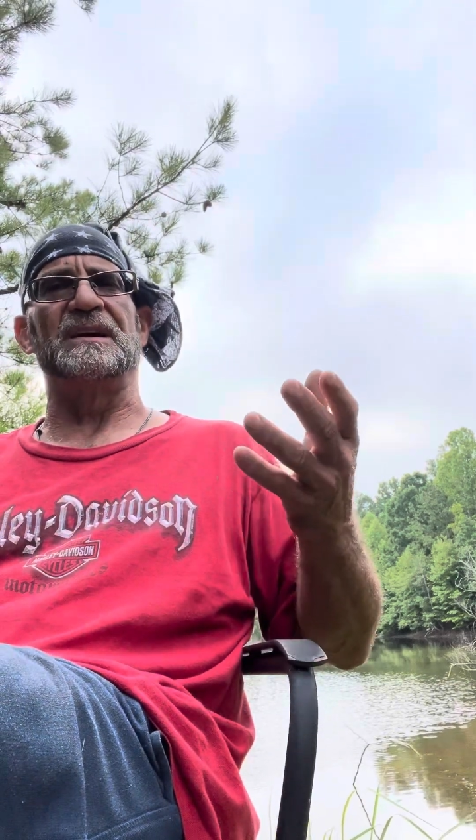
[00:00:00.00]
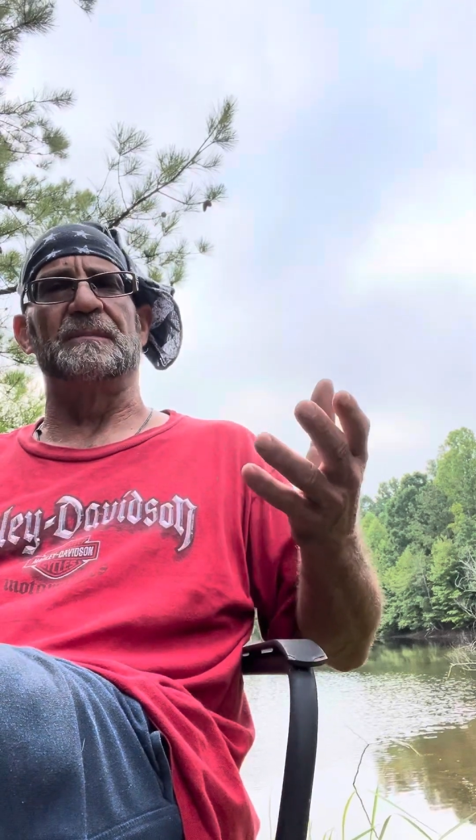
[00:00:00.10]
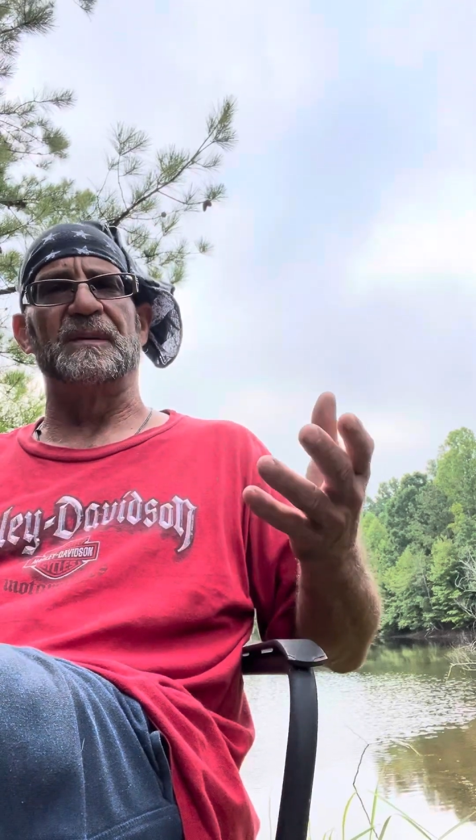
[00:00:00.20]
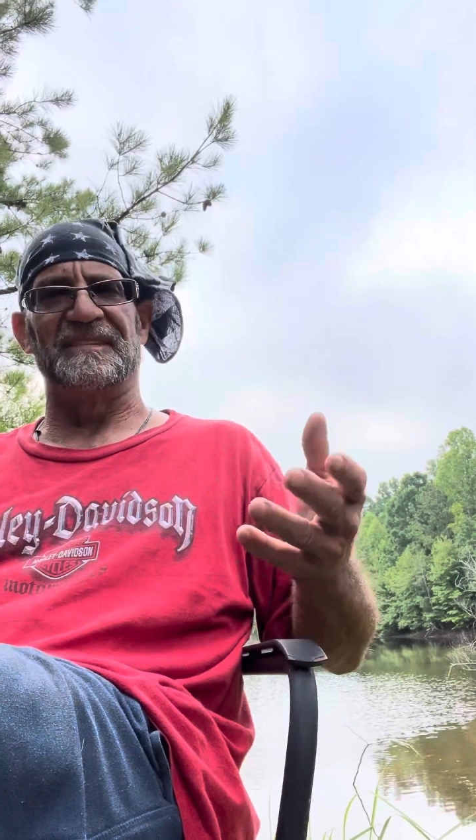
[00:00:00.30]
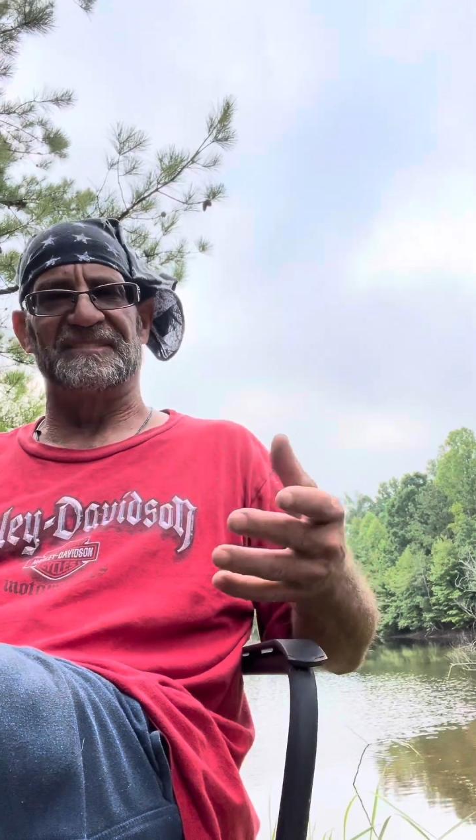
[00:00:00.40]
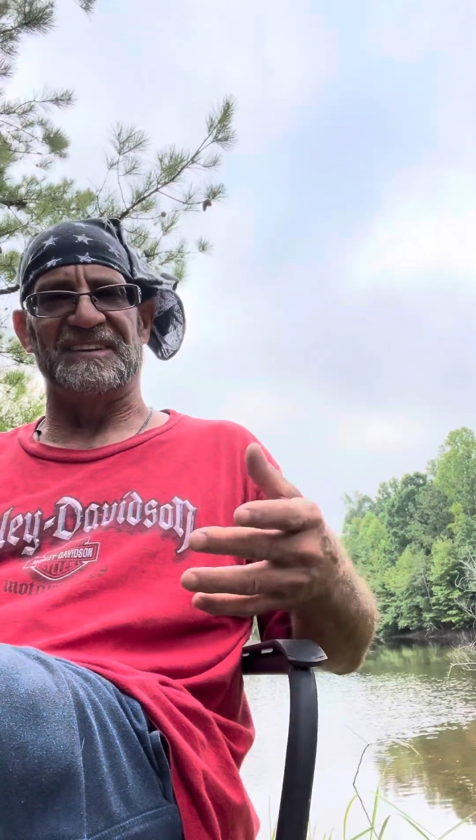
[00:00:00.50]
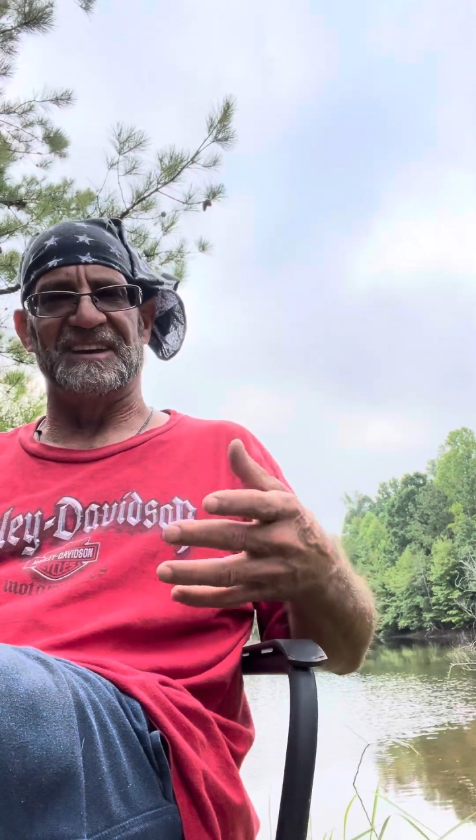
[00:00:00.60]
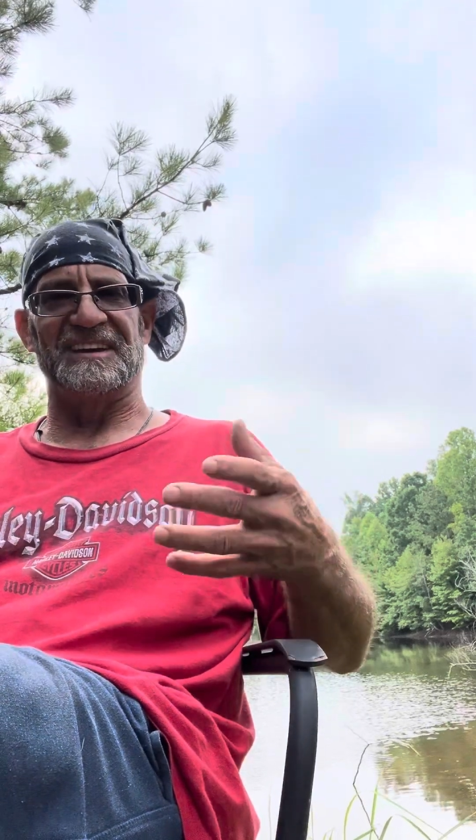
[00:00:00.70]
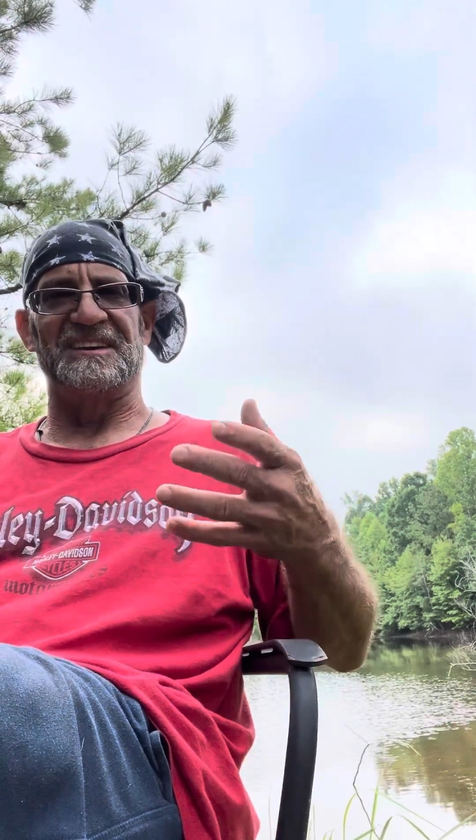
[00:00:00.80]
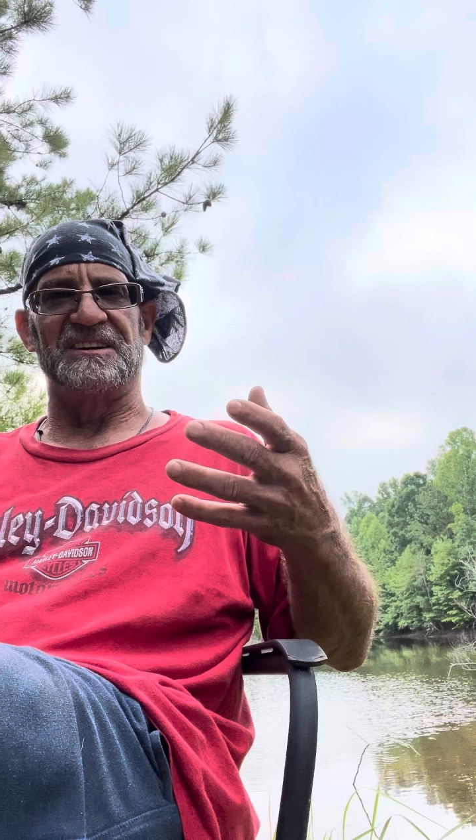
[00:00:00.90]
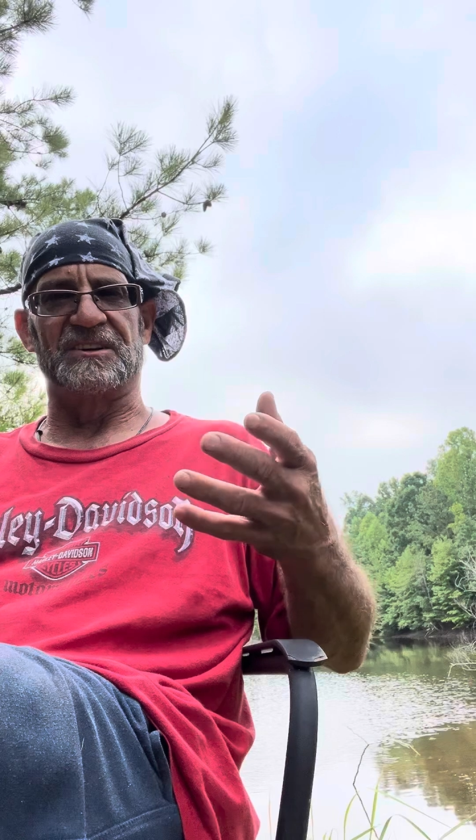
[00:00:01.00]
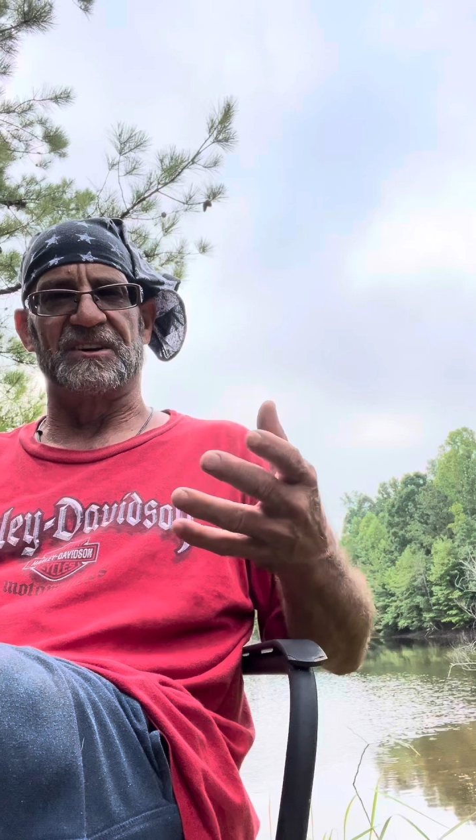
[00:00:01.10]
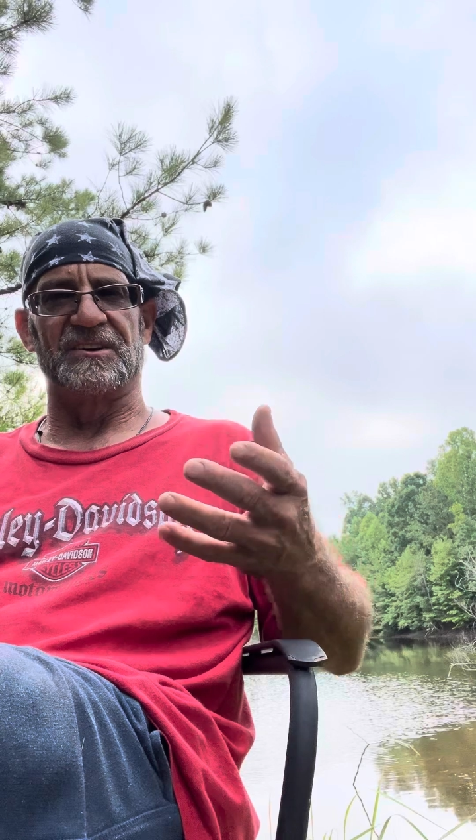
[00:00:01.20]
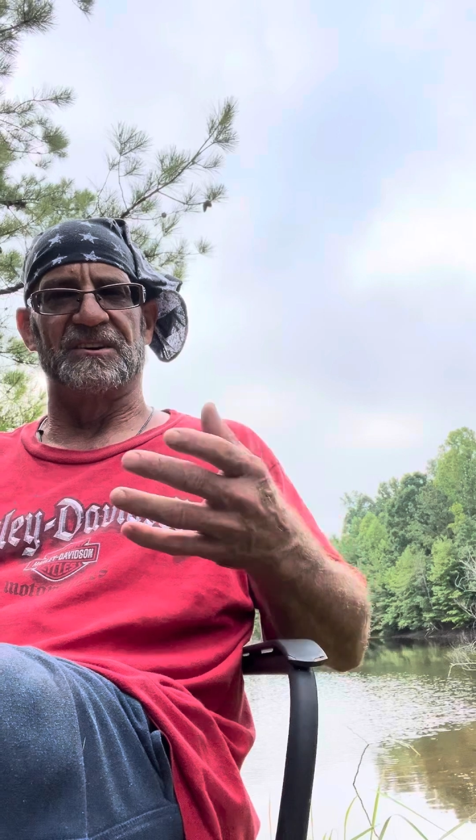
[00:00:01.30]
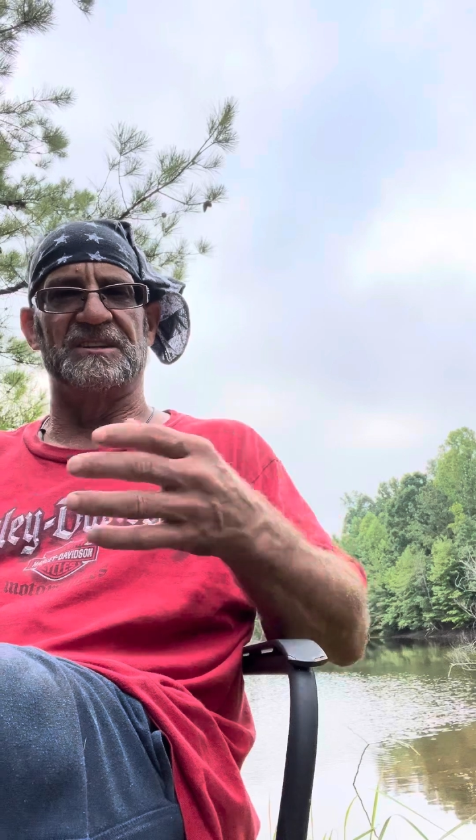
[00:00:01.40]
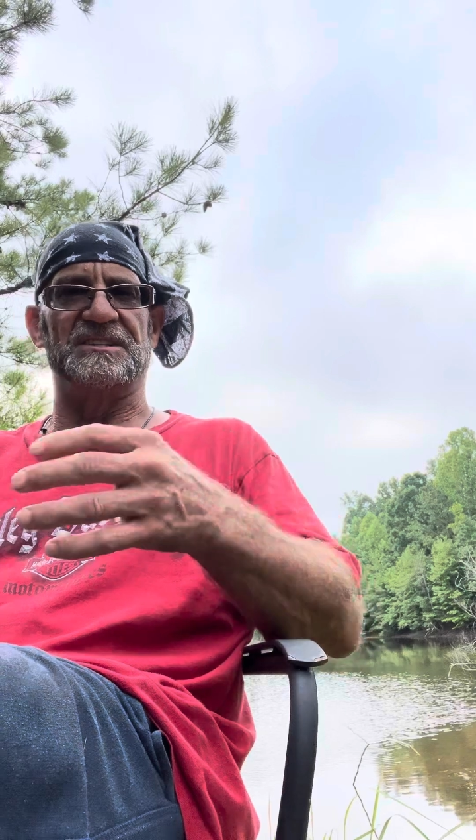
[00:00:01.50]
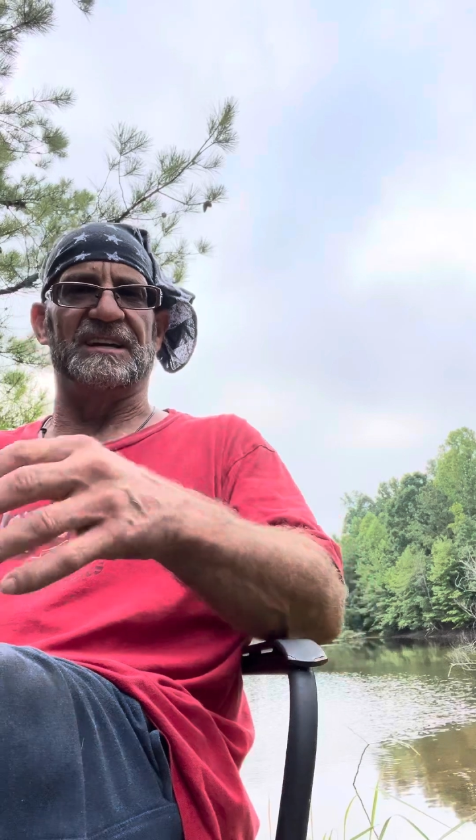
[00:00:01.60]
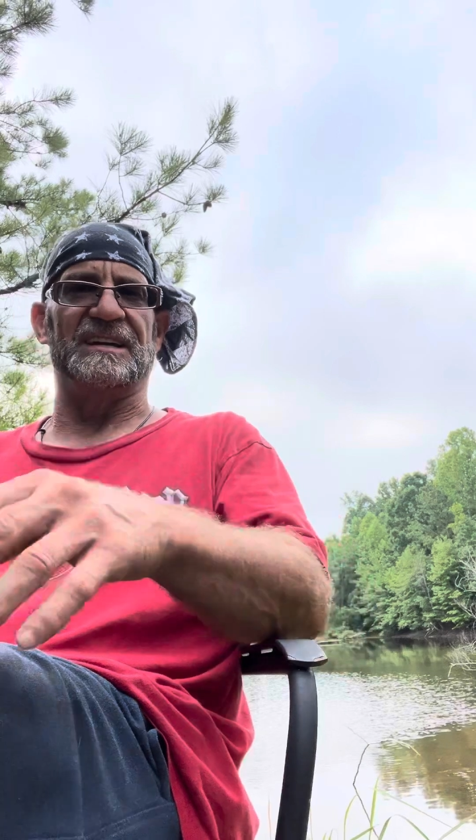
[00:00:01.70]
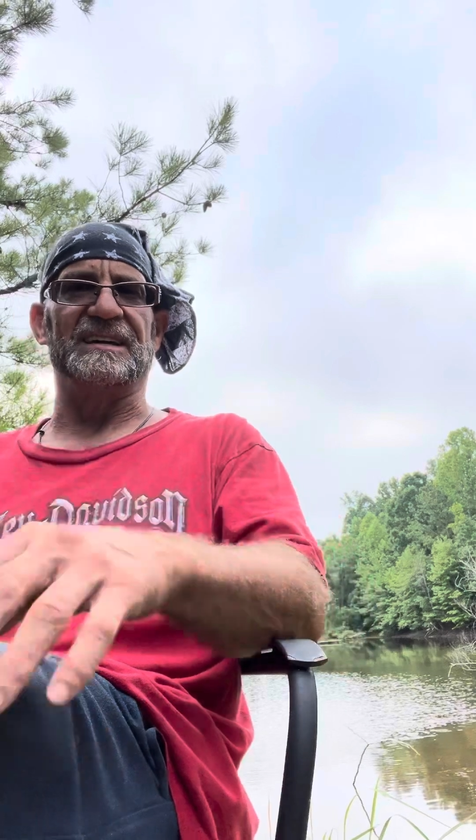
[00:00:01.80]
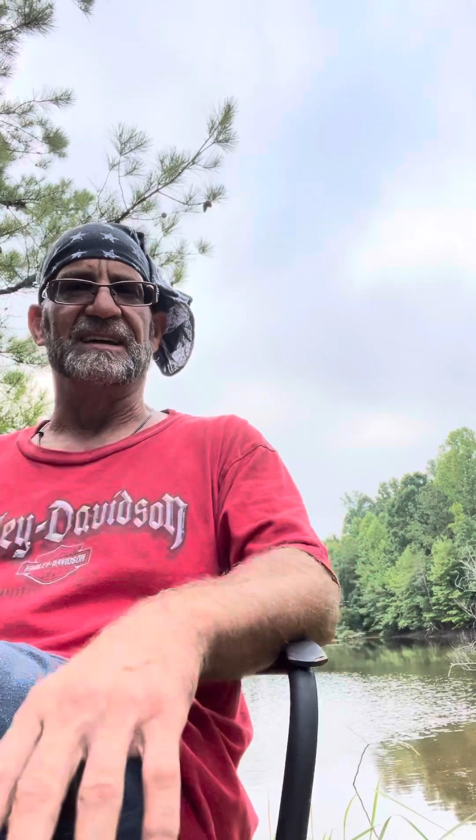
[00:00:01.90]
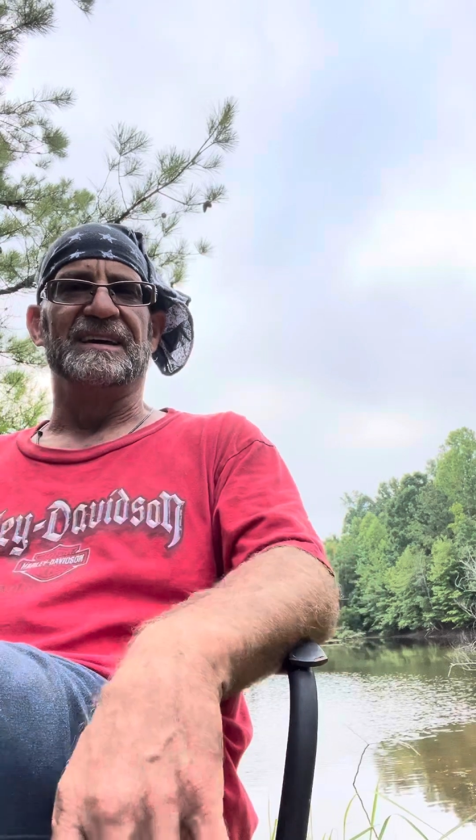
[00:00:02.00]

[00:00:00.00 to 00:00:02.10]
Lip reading: uplifting and encouraging